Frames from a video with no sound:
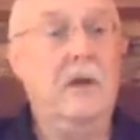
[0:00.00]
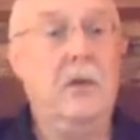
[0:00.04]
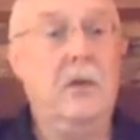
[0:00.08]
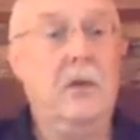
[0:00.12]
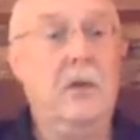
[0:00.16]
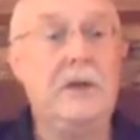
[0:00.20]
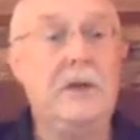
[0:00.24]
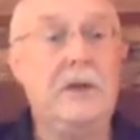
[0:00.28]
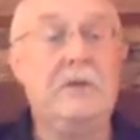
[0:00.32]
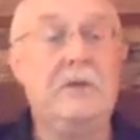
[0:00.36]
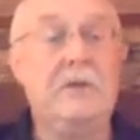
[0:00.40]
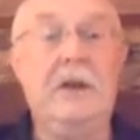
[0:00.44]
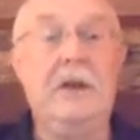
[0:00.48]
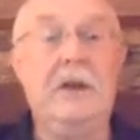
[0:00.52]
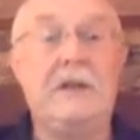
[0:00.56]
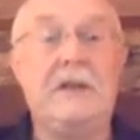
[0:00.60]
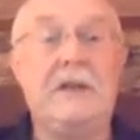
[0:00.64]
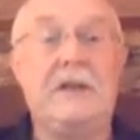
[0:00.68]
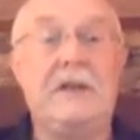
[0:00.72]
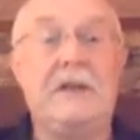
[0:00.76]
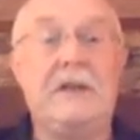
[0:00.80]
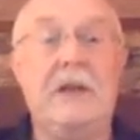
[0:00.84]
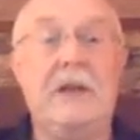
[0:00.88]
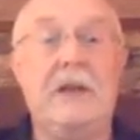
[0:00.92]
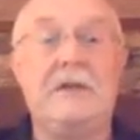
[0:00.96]
What you're really
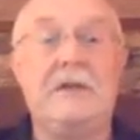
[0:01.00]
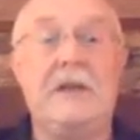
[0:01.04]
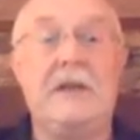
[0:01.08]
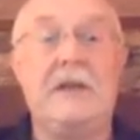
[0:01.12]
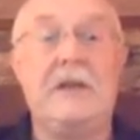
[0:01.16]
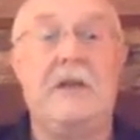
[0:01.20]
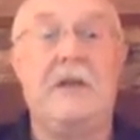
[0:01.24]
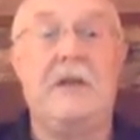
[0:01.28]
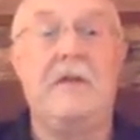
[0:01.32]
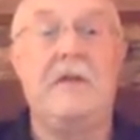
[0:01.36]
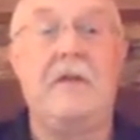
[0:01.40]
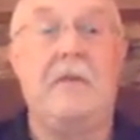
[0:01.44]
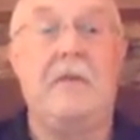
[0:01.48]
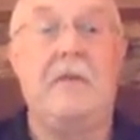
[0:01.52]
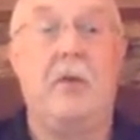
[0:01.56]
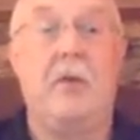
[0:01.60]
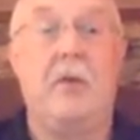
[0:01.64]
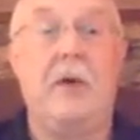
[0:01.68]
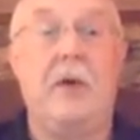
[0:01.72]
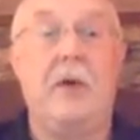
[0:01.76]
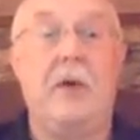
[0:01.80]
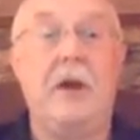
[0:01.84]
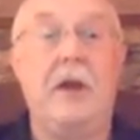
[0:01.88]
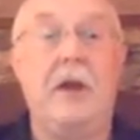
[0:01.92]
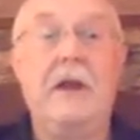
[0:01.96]
setting yourself up
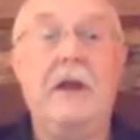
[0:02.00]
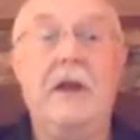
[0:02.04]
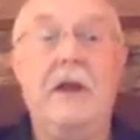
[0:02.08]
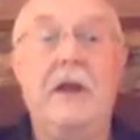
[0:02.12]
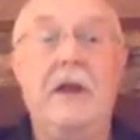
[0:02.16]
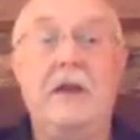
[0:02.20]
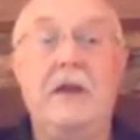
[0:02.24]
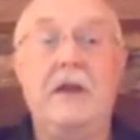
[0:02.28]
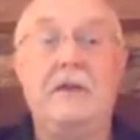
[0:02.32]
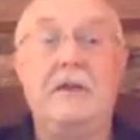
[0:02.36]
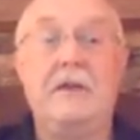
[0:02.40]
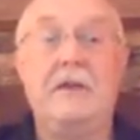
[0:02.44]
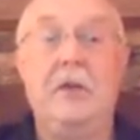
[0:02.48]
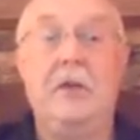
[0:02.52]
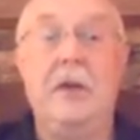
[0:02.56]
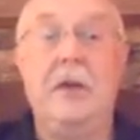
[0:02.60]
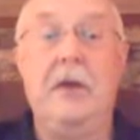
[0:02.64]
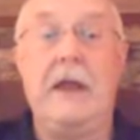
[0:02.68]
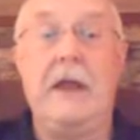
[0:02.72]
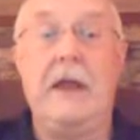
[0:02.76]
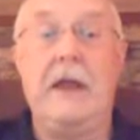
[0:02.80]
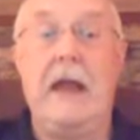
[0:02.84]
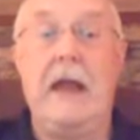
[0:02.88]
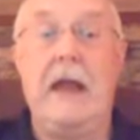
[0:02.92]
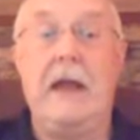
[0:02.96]
for is if you
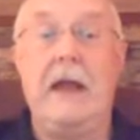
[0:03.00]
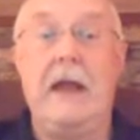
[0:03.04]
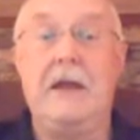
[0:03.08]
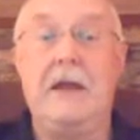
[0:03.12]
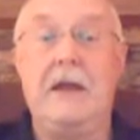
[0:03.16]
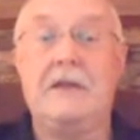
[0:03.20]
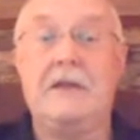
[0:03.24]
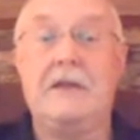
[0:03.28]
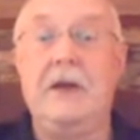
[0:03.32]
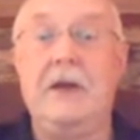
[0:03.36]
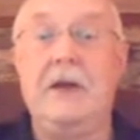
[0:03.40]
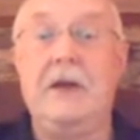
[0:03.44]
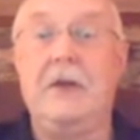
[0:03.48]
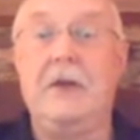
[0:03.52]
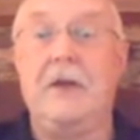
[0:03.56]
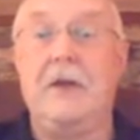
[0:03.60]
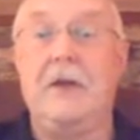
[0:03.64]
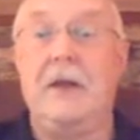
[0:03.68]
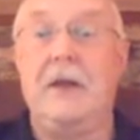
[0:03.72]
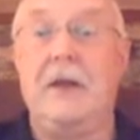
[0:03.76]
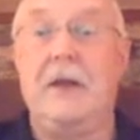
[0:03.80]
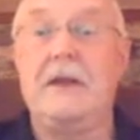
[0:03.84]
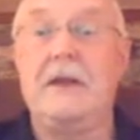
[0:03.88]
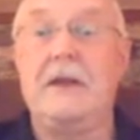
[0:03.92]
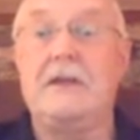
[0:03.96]
look at a single
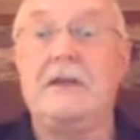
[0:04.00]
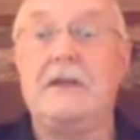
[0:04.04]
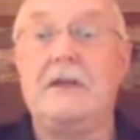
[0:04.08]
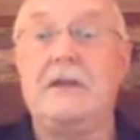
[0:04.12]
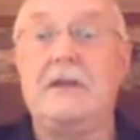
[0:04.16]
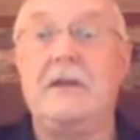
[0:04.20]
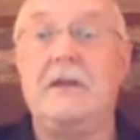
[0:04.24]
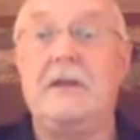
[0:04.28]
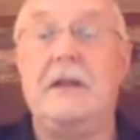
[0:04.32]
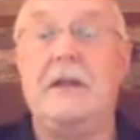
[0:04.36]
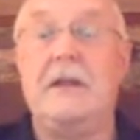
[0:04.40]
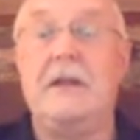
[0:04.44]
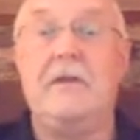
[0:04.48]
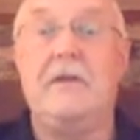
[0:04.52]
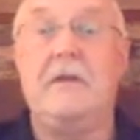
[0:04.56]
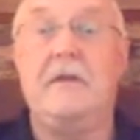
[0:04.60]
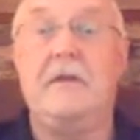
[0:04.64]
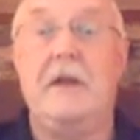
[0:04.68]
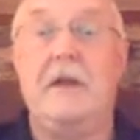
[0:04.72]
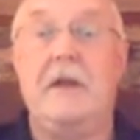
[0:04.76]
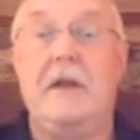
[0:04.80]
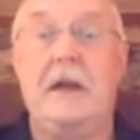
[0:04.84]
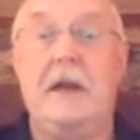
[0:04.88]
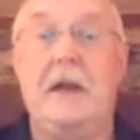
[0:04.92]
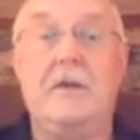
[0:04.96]
thickness
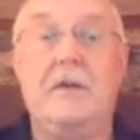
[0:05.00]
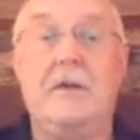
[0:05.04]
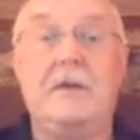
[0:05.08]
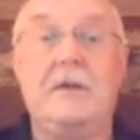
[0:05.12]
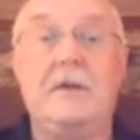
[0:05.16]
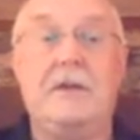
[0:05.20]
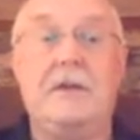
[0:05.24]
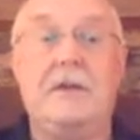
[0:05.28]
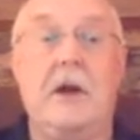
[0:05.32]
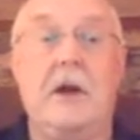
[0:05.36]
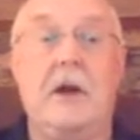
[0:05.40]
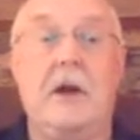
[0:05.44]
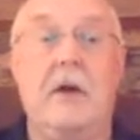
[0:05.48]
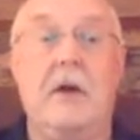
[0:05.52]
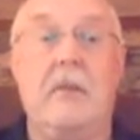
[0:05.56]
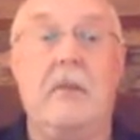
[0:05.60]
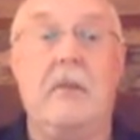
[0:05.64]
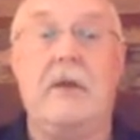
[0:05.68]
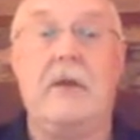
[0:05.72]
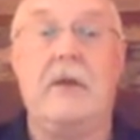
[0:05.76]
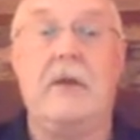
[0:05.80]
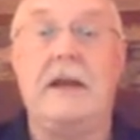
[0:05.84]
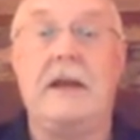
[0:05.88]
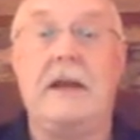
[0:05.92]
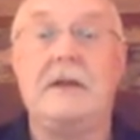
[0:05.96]
DFT, which is the
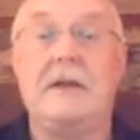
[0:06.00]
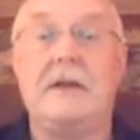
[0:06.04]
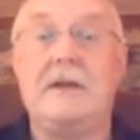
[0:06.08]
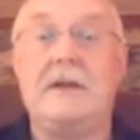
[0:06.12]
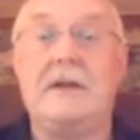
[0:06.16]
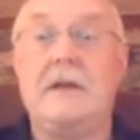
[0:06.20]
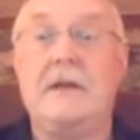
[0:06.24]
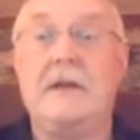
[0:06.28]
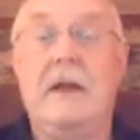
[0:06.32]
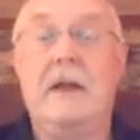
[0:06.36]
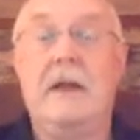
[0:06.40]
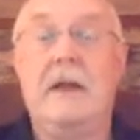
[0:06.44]
current practice,